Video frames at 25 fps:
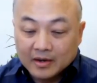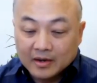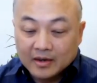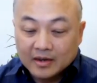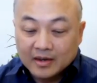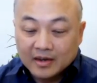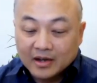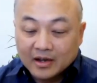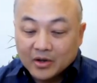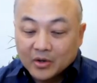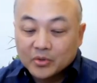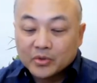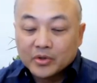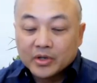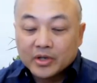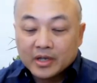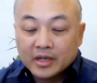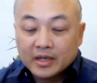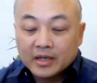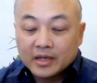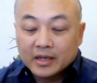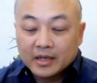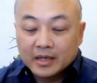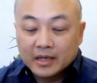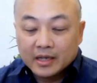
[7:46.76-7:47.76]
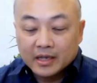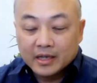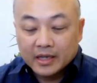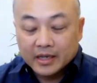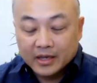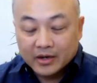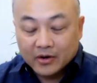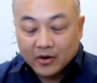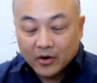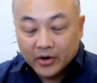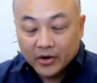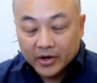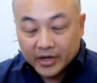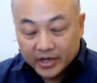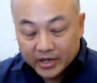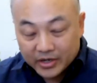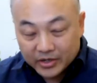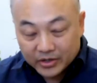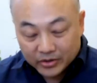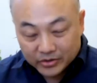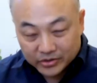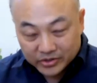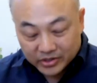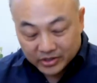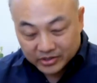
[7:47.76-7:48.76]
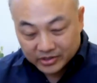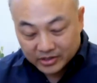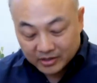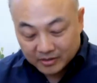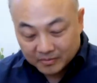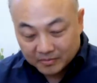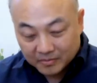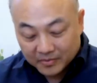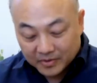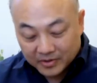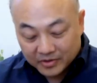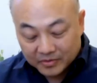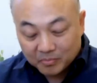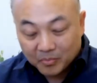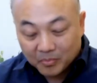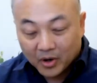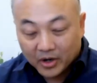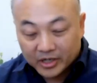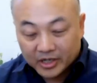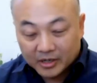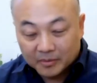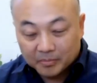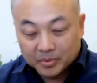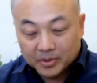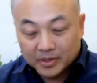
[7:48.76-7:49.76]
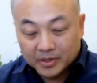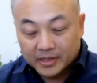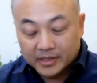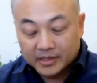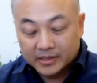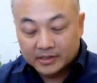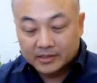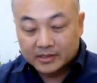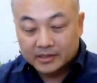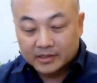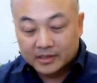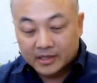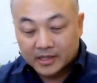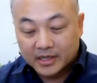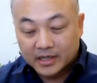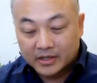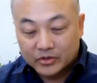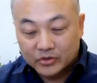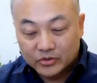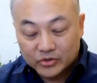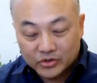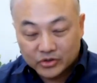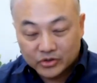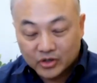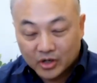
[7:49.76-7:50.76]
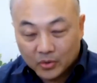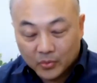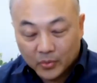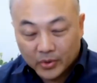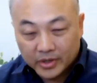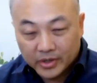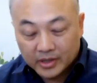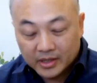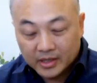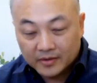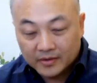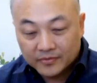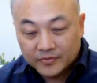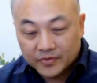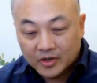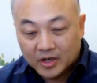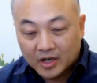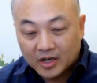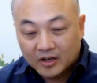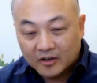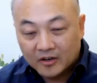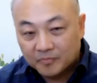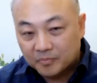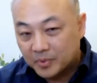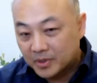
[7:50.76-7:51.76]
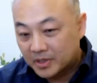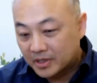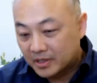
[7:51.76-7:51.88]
not only in our ecosystem, this marketplace, can you start where you left off, but